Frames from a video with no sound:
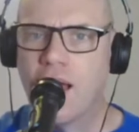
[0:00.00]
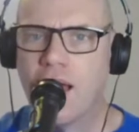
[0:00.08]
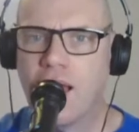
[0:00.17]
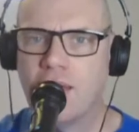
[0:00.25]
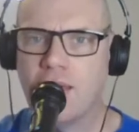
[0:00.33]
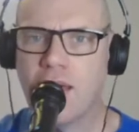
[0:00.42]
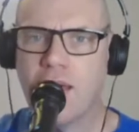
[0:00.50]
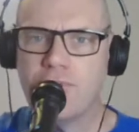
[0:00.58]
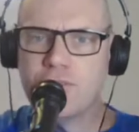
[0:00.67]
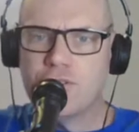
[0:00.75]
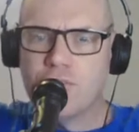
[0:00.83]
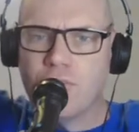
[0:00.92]
I
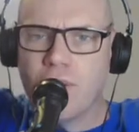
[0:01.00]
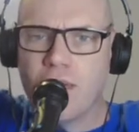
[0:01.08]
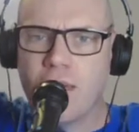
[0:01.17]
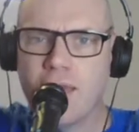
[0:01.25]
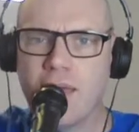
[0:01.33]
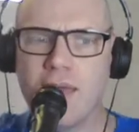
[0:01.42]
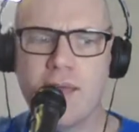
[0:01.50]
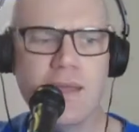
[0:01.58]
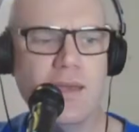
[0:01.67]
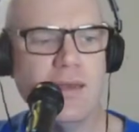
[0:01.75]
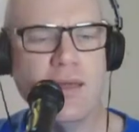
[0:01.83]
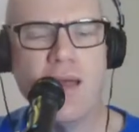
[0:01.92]
love to read.
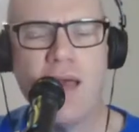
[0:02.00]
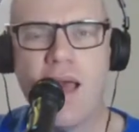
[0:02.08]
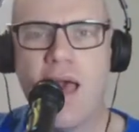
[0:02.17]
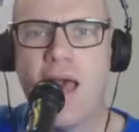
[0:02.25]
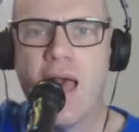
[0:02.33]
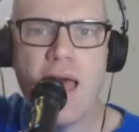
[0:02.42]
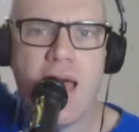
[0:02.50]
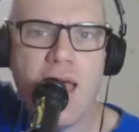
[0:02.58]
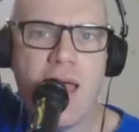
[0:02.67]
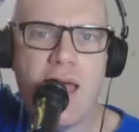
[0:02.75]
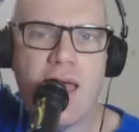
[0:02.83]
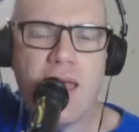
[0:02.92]

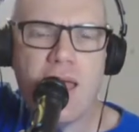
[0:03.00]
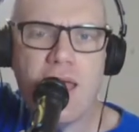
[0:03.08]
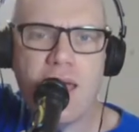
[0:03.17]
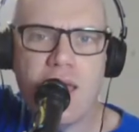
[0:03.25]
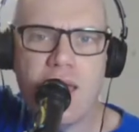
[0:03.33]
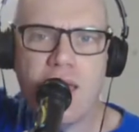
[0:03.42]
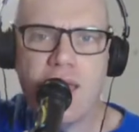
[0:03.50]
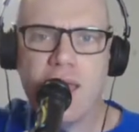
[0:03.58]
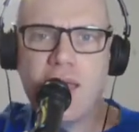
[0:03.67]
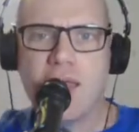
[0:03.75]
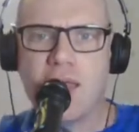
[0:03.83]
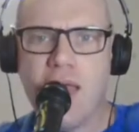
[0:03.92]
Hey,
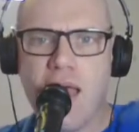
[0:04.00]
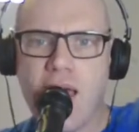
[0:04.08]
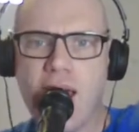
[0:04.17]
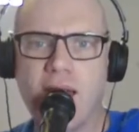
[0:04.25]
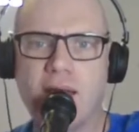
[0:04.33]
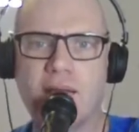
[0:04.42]
yeah,